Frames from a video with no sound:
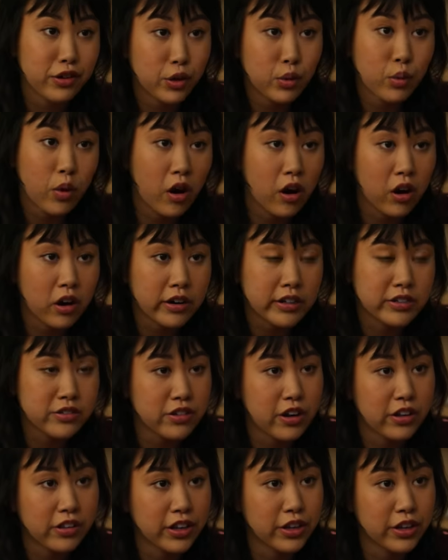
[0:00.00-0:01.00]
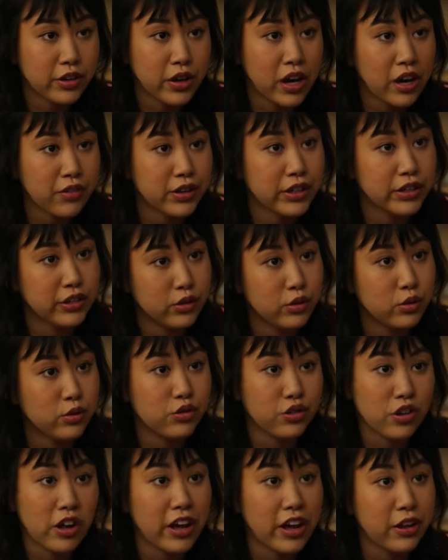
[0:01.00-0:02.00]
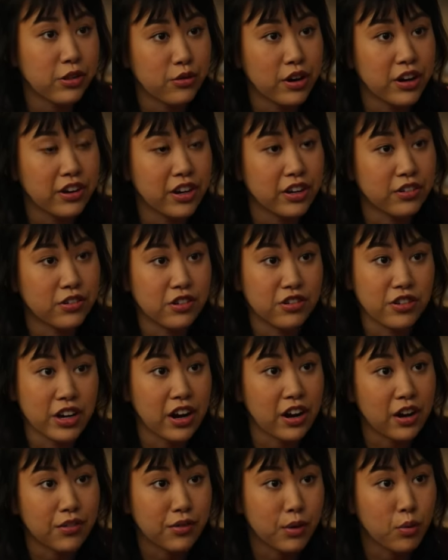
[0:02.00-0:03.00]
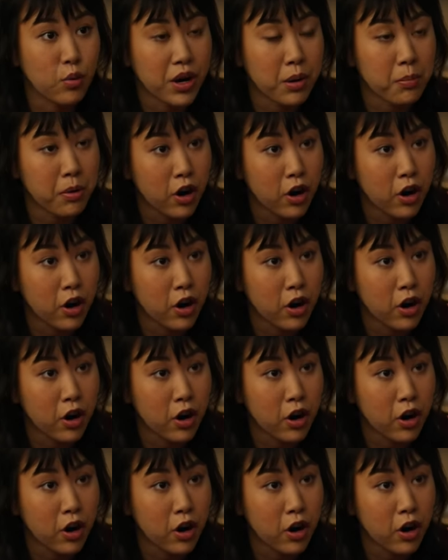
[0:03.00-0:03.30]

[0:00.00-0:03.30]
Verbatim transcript: you are. It's not like you have a huge lie threatening to tear everyone